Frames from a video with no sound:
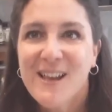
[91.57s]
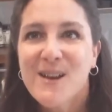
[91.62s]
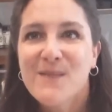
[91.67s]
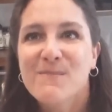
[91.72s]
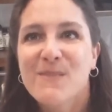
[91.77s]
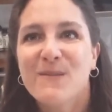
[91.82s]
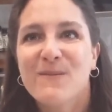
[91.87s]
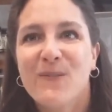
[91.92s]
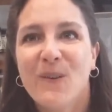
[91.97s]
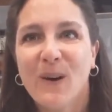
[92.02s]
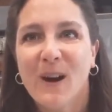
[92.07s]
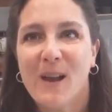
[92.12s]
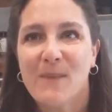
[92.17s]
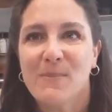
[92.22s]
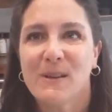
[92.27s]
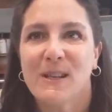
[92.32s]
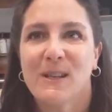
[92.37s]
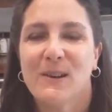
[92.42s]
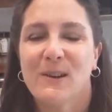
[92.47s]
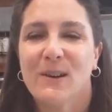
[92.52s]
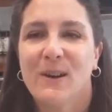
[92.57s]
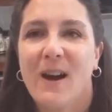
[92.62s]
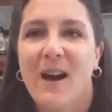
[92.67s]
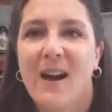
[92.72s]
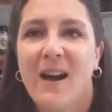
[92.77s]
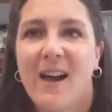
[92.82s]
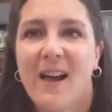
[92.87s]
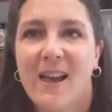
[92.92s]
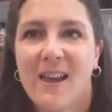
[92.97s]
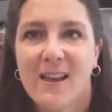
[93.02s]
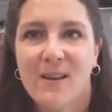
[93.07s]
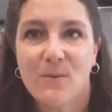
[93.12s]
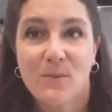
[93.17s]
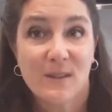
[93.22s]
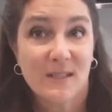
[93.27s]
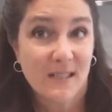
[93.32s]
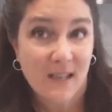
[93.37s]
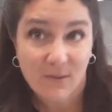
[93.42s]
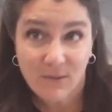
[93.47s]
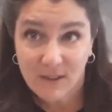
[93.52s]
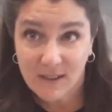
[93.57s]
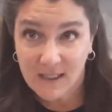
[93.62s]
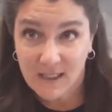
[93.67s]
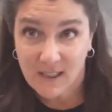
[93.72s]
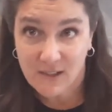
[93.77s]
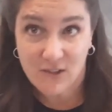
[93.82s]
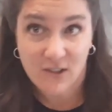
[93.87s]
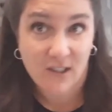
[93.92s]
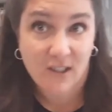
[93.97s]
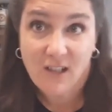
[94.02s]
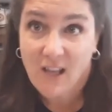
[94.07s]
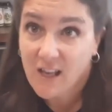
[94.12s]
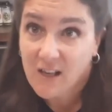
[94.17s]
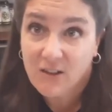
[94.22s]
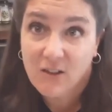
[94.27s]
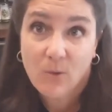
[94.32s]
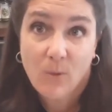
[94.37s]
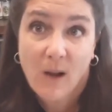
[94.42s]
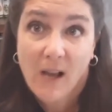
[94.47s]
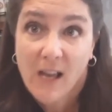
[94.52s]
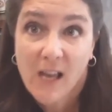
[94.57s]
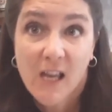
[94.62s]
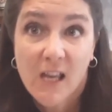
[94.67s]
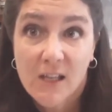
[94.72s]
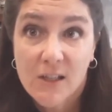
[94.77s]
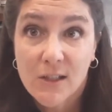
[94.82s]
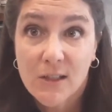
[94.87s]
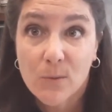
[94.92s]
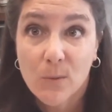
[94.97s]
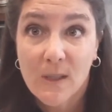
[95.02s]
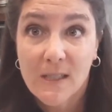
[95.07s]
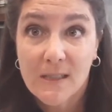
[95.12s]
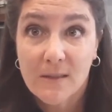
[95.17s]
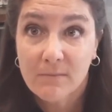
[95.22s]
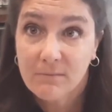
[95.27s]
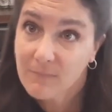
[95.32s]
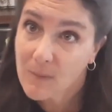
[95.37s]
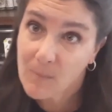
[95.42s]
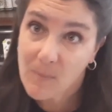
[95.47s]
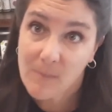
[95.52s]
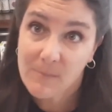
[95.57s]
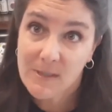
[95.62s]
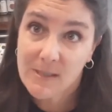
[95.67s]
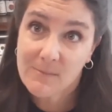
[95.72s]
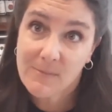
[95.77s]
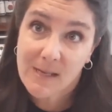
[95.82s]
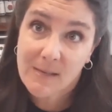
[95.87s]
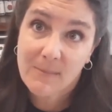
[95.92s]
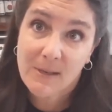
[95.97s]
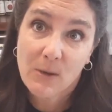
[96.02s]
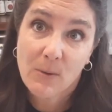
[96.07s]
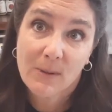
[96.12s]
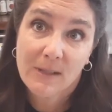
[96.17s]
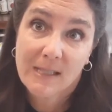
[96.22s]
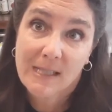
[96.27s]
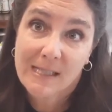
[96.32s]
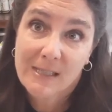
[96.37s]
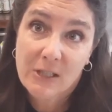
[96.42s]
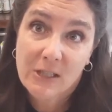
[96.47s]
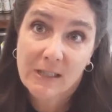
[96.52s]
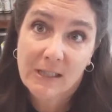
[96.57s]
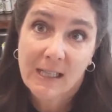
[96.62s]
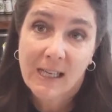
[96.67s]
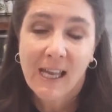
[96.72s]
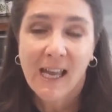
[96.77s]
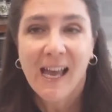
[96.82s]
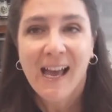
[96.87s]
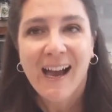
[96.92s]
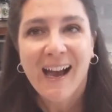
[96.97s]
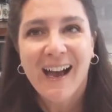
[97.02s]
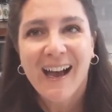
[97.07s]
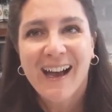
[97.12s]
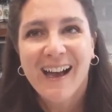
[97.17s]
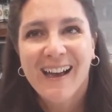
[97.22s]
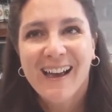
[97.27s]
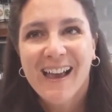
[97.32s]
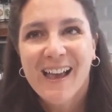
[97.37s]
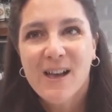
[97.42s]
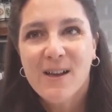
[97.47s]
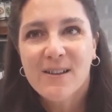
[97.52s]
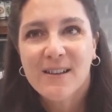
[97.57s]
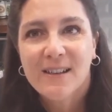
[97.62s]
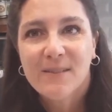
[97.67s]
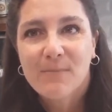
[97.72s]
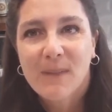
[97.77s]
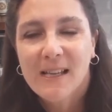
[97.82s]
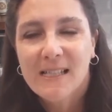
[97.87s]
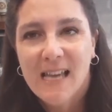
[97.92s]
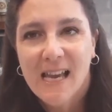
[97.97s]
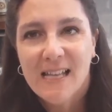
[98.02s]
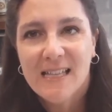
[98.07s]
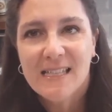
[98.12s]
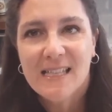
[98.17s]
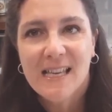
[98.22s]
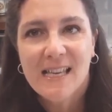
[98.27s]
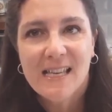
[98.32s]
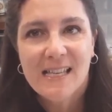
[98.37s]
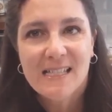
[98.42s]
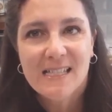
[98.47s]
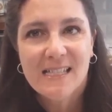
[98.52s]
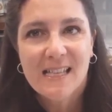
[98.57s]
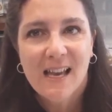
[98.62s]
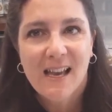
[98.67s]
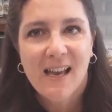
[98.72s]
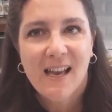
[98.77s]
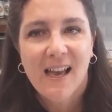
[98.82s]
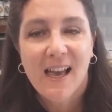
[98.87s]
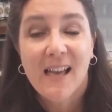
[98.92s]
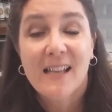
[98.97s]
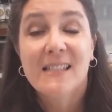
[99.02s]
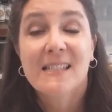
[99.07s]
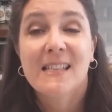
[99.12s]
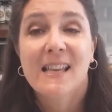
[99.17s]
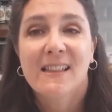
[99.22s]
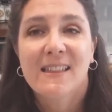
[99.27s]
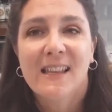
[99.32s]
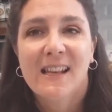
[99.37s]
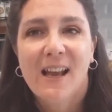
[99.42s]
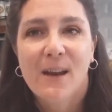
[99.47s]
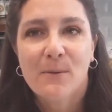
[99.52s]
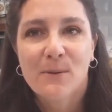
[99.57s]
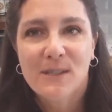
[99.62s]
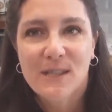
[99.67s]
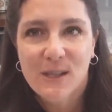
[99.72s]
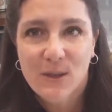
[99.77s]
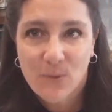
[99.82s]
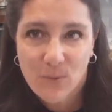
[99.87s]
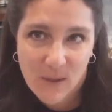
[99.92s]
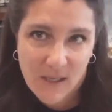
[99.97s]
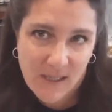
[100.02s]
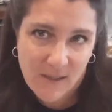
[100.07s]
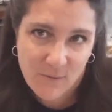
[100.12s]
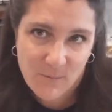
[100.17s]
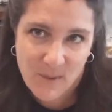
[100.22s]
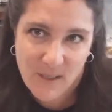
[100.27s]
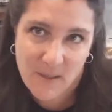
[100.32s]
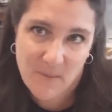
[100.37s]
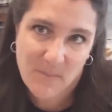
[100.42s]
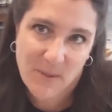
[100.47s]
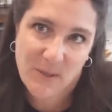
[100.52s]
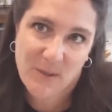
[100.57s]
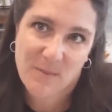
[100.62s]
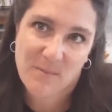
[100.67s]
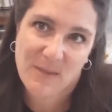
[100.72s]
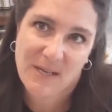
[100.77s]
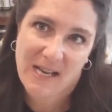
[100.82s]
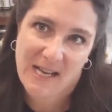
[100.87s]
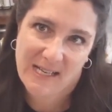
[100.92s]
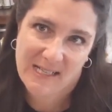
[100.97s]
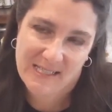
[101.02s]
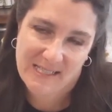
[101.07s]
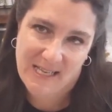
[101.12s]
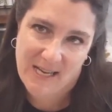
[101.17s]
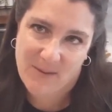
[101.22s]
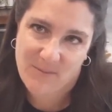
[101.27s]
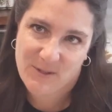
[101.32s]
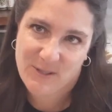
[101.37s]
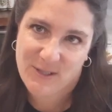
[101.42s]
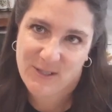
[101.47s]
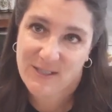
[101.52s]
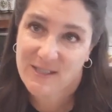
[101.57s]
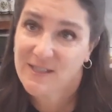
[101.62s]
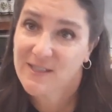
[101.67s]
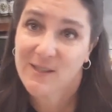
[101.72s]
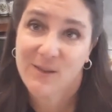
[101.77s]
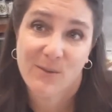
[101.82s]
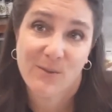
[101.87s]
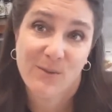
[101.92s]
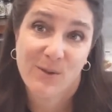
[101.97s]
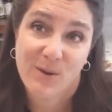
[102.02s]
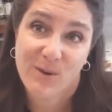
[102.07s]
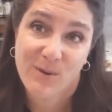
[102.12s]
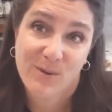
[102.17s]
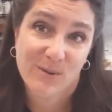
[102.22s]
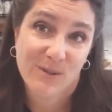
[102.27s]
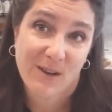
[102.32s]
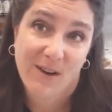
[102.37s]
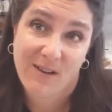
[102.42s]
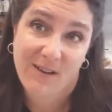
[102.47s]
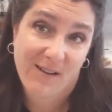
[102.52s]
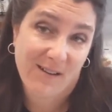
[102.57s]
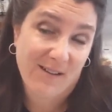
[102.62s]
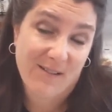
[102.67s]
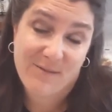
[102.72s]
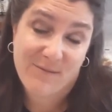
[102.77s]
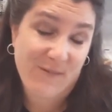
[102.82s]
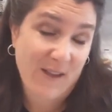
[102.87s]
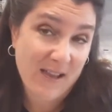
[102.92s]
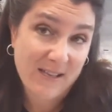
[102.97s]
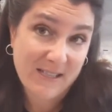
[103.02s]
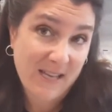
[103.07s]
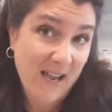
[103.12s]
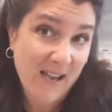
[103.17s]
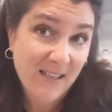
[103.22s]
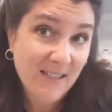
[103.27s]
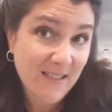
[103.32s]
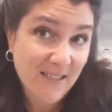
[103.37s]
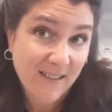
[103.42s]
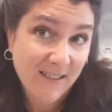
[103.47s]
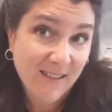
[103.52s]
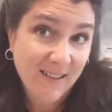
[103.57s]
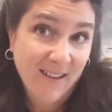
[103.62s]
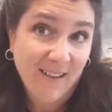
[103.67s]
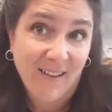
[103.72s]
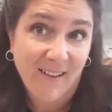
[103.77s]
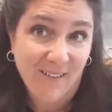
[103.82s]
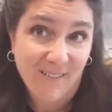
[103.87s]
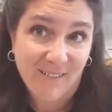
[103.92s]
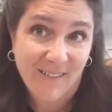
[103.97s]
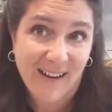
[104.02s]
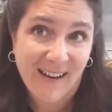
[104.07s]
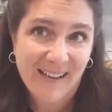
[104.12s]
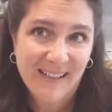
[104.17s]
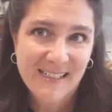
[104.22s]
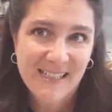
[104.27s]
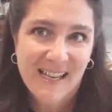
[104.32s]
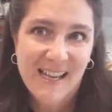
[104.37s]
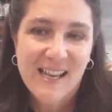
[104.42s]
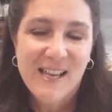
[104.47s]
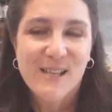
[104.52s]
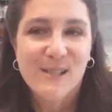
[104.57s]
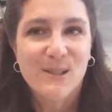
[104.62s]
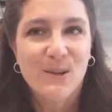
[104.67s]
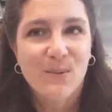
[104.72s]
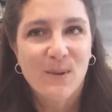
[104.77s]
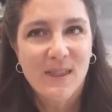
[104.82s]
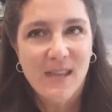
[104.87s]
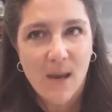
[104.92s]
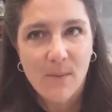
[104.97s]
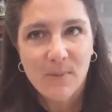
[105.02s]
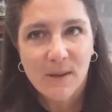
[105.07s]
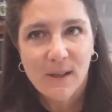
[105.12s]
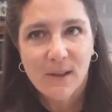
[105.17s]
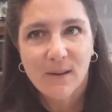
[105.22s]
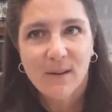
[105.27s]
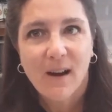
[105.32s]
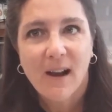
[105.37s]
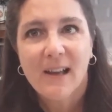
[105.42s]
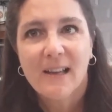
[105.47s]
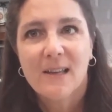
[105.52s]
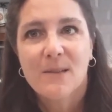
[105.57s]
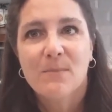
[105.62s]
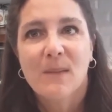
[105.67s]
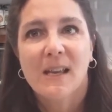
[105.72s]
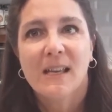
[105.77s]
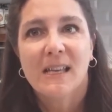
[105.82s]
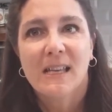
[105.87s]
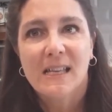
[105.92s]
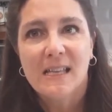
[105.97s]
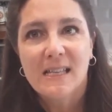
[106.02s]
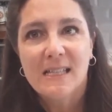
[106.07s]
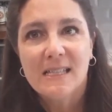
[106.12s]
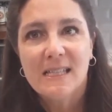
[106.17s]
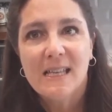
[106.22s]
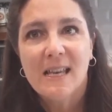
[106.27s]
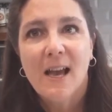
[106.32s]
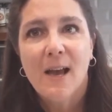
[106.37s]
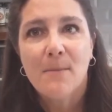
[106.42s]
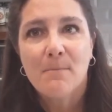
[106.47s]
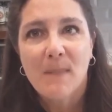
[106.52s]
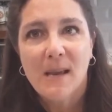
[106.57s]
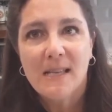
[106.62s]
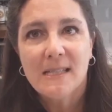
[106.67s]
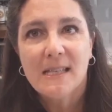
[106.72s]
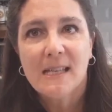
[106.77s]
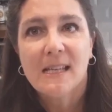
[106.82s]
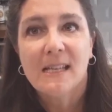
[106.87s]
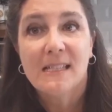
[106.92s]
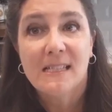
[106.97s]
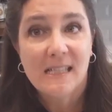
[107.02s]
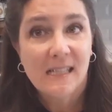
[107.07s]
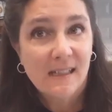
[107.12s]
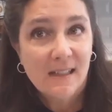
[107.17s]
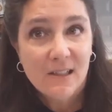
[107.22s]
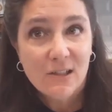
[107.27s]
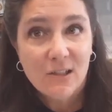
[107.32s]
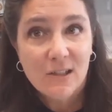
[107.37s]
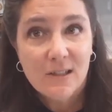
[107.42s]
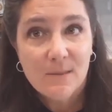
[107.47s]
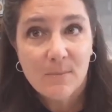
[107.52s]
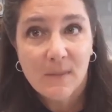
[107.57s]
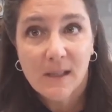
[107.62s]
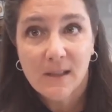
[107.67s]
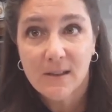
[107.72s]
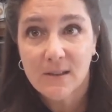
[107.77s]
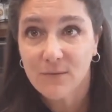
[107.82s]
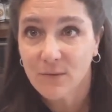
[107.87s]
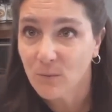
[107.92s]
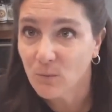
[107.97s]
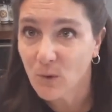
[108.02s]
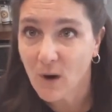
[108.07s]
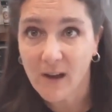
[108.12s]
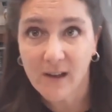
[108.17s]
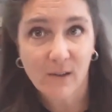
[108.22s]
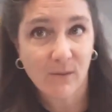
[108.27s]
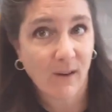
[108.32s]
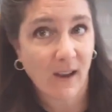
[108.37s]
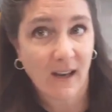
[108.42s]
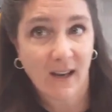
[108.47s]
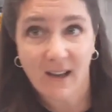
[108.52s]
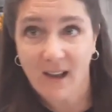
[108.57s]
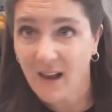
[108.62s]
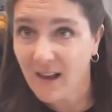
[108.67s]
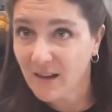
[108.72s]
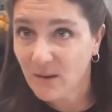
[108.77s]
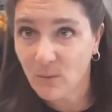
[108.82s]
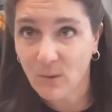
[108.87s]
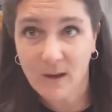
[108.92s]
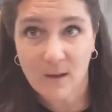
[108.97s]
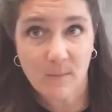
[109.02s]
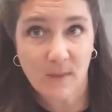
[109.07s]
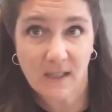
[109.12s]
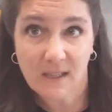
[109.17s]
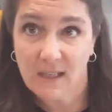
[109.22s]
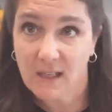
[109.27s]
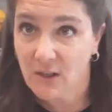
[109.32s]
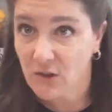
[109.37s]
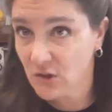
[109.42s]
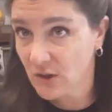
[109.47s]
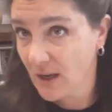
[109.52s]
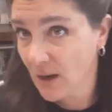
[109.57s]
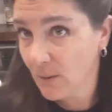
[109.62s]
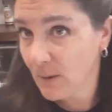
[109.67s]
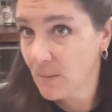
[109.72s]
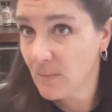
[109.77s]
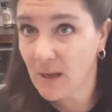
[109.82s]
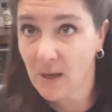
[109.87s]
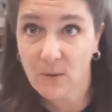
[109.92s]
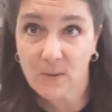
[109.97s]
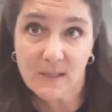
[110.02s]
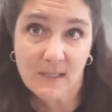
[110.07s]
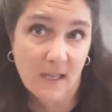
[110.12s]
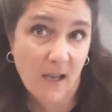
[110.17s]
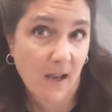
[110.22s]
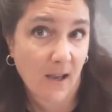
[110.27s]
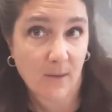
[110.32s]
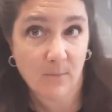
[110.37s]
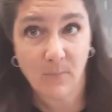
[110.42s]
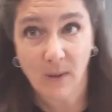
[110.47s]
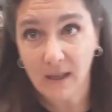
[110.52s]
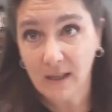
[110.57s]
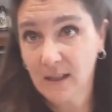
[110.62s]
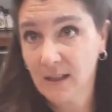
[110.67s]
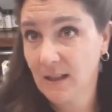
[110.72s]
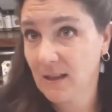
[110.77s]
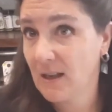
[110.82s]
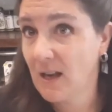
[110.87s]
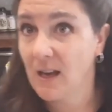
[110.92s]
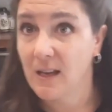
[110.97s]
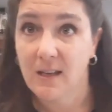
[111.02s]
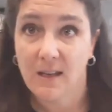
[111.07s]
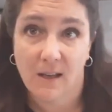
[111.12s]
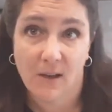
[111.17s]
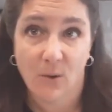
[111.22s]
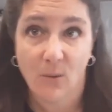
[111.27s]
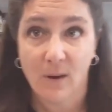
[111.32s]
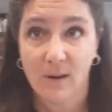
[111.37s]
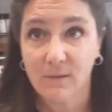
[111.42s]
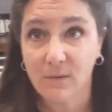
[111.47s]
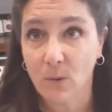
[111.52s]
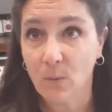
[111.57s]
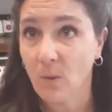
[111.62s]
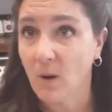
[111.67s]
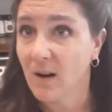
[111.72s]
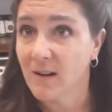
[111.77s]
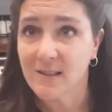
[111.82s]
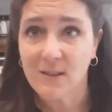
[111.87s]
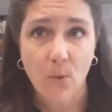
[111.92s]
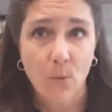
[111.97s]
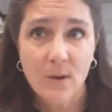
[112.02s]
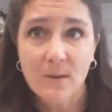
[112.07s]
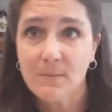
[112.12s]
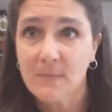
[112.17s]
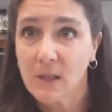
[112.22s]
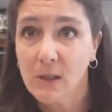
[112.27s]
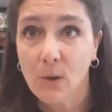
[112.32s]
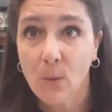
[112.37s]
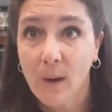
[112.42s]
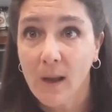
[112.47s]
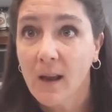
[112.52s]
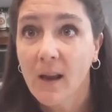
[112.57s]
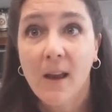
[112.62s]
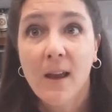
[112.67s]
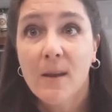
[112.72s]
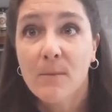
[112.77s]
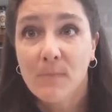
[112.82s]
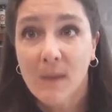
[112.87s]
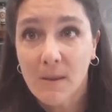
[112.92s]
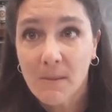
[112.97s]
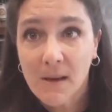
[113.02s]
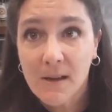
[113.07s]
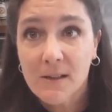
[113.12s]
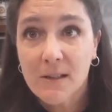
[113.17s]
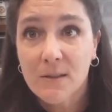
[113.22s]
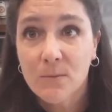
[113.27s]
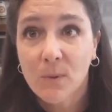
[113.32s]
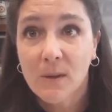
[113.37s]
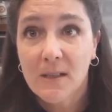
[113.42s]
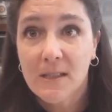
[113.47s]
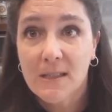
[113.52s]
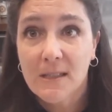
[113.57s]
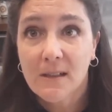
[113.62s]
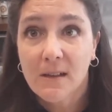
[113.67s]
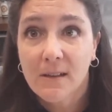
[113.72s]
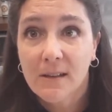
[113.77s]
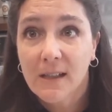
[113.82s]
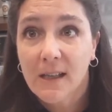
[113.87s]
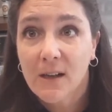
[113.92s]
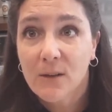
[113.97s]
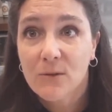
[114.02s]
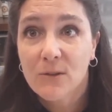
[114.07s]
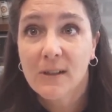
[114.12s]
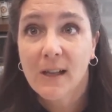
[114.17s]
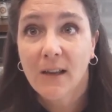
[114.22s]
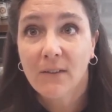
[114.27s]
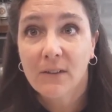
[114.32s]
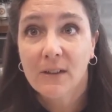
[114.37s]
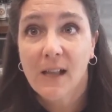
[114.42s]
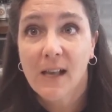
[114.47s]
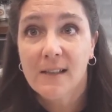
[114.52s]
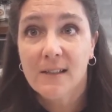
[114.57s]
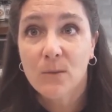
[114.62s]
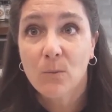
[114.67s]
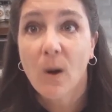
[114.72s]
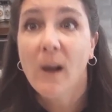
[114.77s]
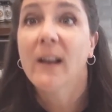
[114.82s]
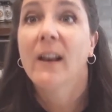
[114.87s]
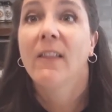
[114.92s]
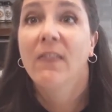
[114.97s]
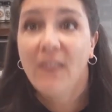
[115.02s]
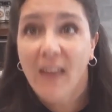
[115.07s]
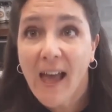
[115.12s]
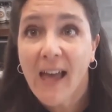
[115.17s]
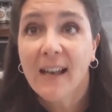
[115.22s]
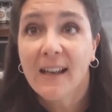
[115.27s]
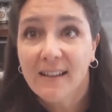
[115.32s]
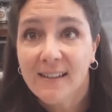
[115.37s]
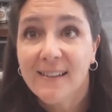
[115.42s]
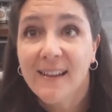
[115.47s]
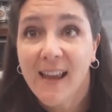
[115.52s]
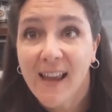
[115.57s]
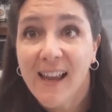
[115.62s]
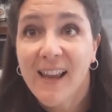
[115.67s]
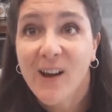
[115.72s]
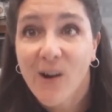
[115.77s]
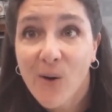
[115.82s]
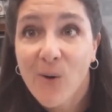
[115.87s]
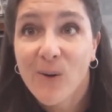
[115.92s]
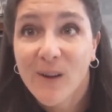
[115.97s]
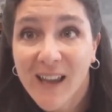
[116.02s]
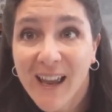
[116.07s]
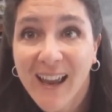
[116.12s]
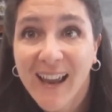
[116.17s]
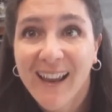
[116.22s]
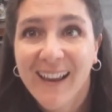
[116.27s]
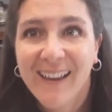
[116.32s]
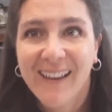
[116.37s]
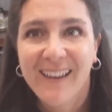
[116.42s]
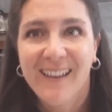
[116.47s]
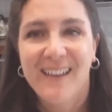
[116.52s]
Before Epicure, I was never in the kitchen. I don't know why, it just wasn't. My mom didn't make me go in the kitchen. And my dad says, had said that I was the queen of peanut butter and banana sandwiches. So those are fantastic, right? So with Epicure, I can make easy, amazing, delicious meals from raw to ready. I don't wanna be in the kitchen. I wanna be outside, biking, hiking, going for walks, or you know what? Maybe I just wanna sit on the couch and have a glass of wine, and that is a-okay.